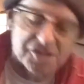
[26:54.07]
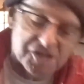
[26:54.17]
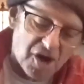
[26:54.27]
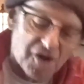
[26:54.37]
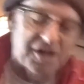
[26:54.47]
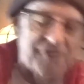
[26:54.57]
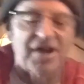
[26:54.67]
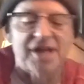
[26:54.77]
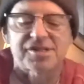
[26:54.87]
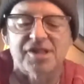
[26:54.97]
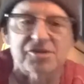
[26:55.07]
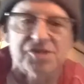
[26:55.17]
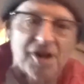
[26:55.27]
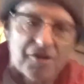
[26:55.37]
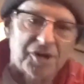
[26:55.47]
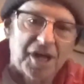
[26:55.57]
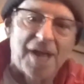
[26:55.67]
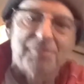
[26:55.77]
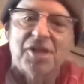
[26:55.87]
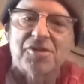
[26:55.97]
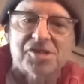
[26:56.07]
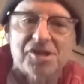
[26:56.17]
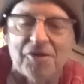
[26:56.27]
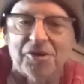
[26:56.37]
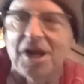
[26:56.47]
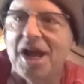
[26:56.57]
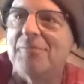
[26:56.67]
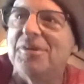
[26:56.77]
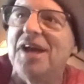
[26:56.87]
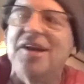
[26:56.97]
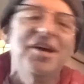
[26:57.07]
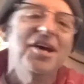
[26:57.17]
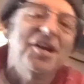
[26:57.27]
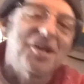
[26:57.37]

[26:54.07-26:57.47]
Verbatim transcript: there's a charity event and then there's another game and then there's another game and then